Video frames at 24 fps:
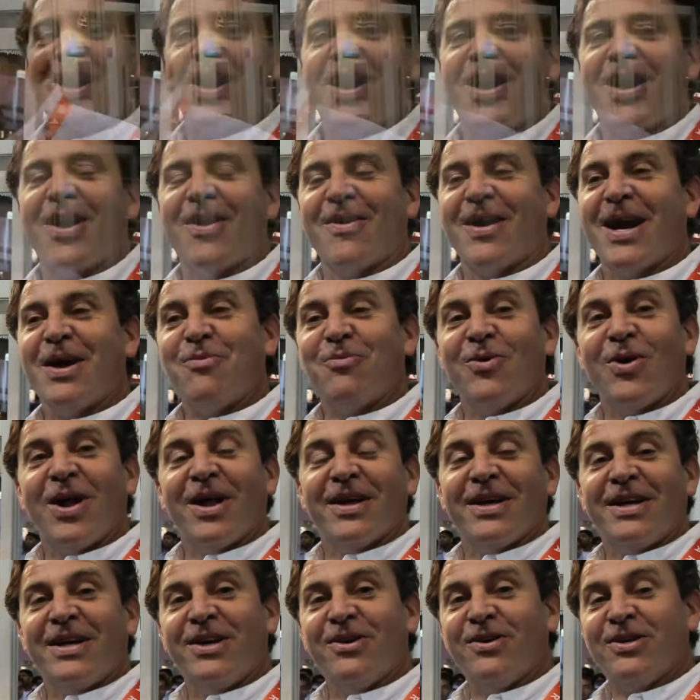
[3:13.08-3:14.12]
Alright, well
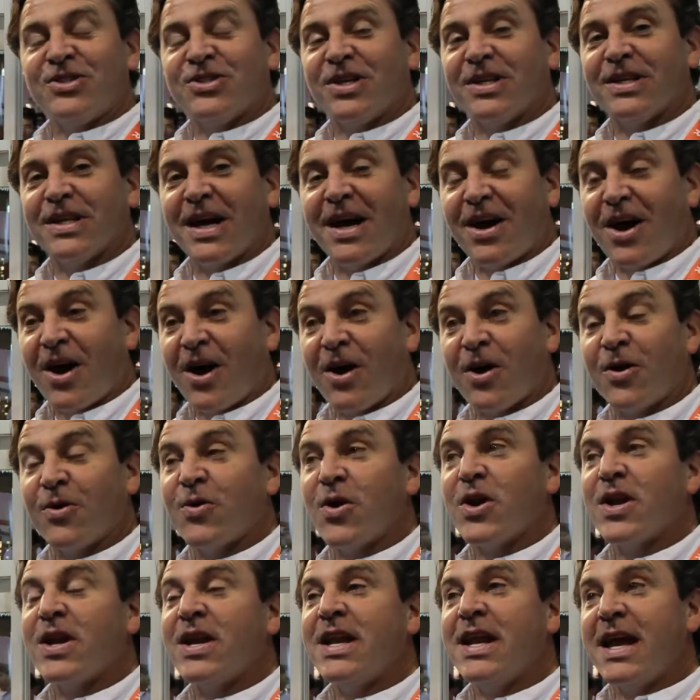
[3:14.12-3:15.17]
here's our
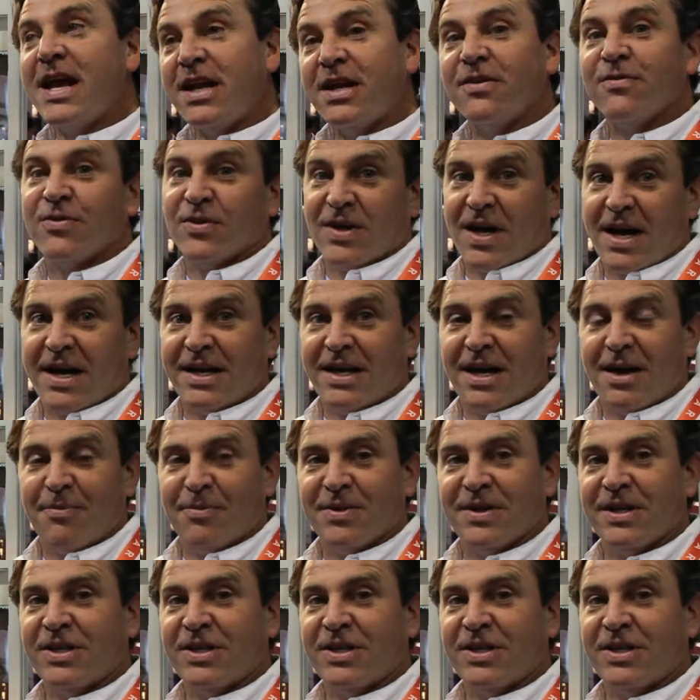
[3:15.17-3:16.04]
native lineup.